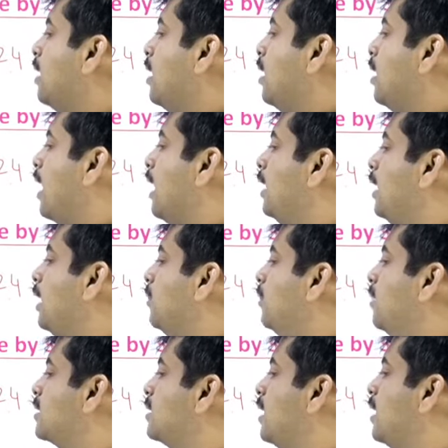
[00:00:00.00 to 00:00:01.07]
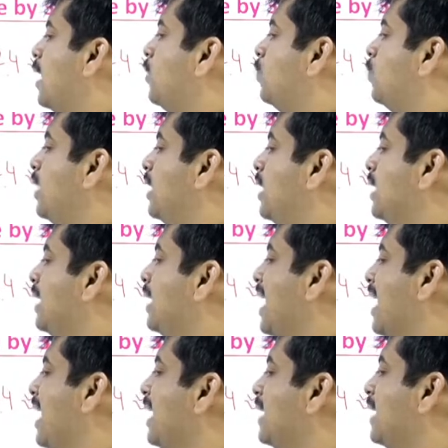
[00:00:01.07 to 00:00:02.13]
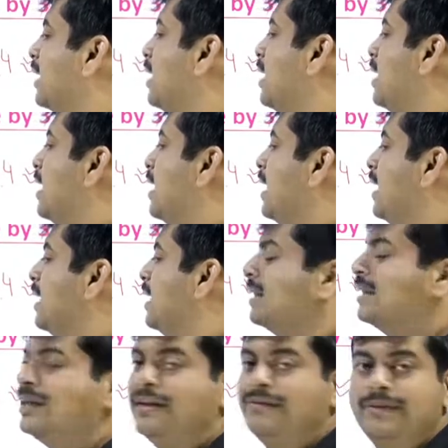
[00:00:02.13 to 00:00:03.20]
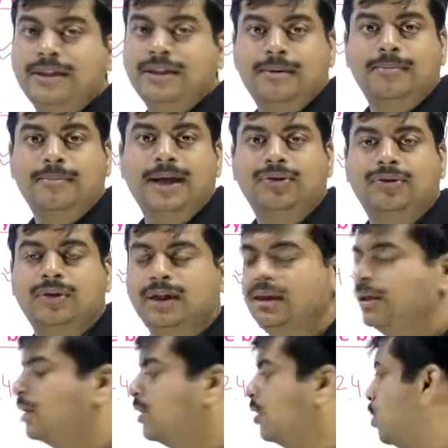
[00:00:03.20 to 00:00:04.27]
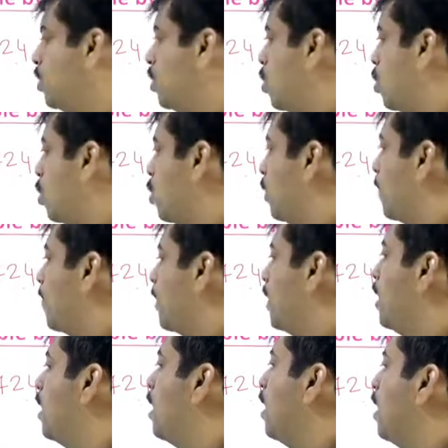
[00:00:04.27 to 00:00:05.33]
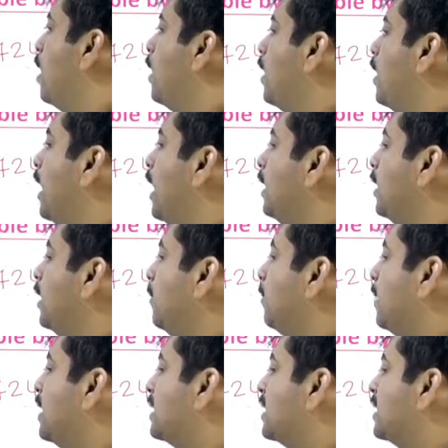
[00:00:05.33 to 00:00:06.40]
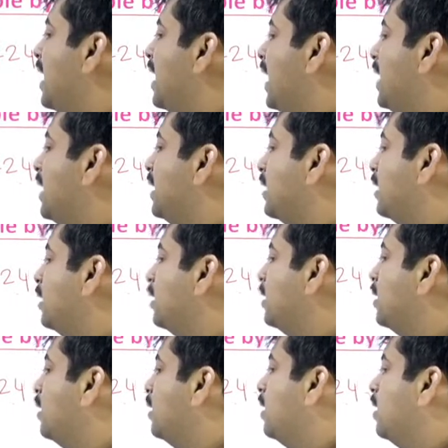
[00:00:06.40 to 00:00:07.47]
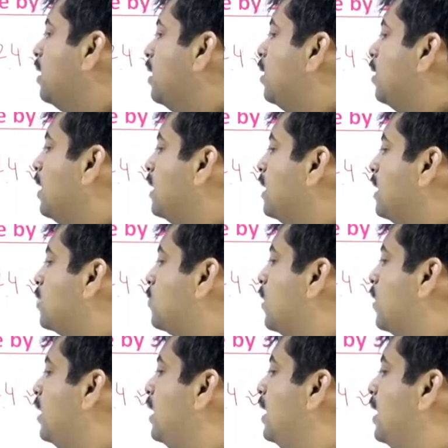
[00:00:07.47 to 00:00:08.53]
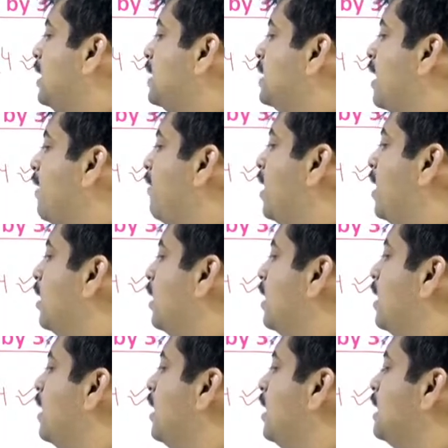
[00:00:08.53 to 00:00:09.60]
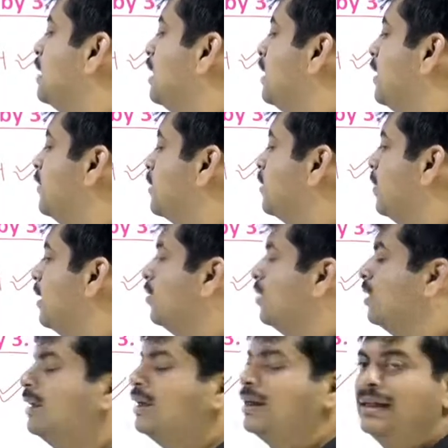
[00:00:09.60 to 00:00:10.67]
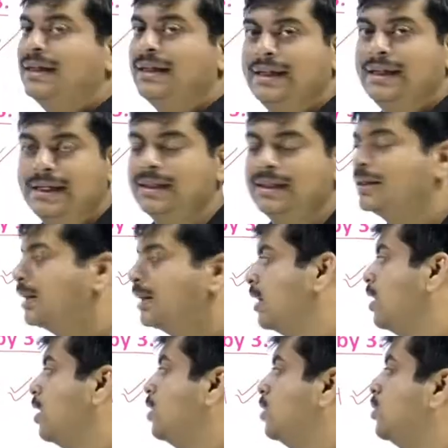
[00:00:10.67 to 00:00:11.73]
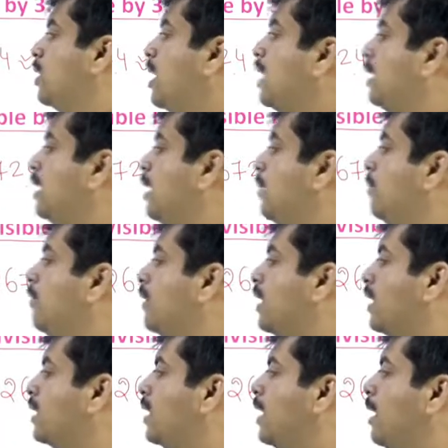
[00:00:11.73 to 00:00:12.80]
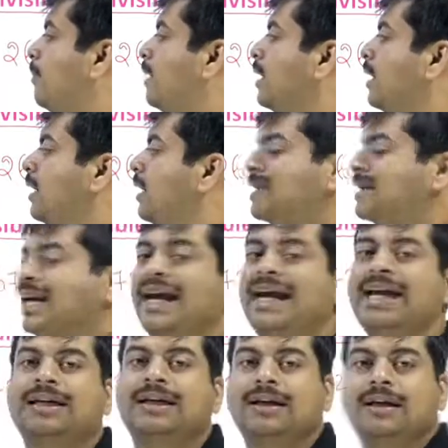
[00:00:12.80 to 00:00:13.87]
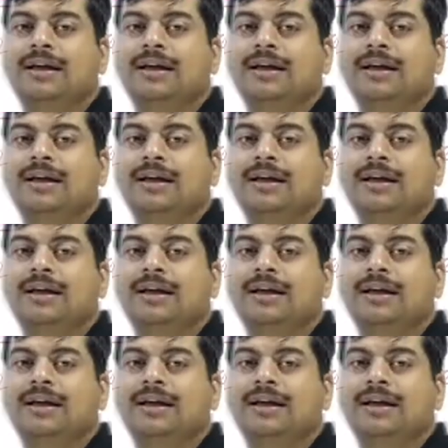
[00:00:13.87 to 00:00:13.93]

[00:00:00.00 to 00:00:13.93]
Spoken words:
19 plus 9, 28. Is it divisible by 3? No. 19 plus 8, it is 27. Is it divisible by 3? Yes. So the other number we can keep it here is 8.